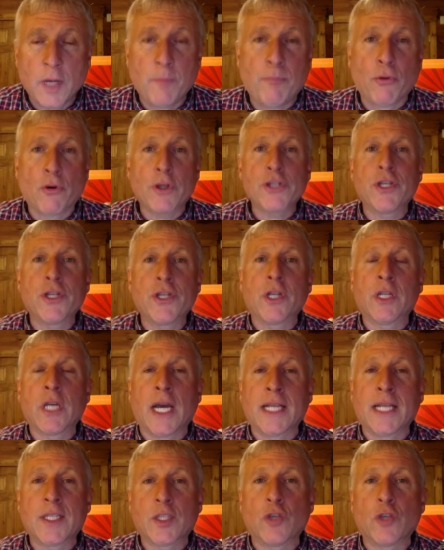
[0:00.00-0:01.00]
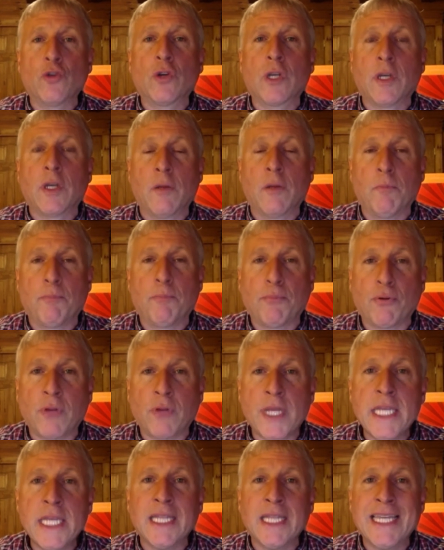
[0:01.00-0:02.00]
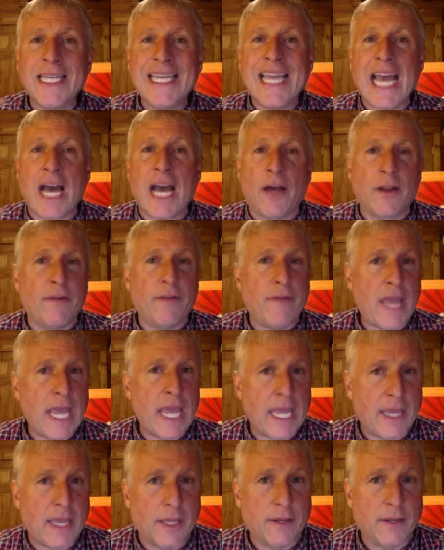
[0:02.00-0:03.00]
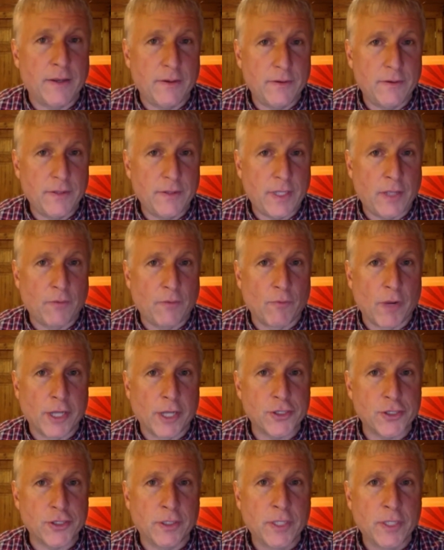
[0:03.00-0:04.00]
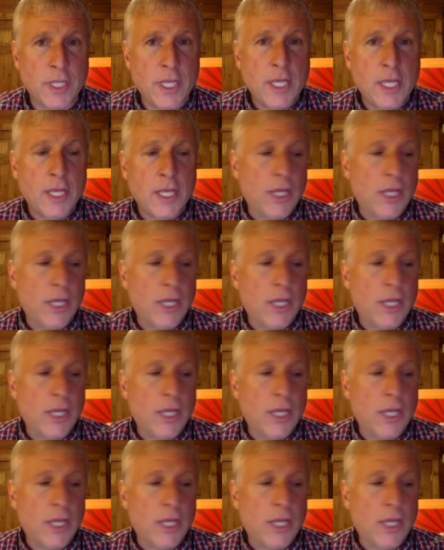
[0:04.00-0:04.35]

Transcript: abortion got so completely out of hand in Russia,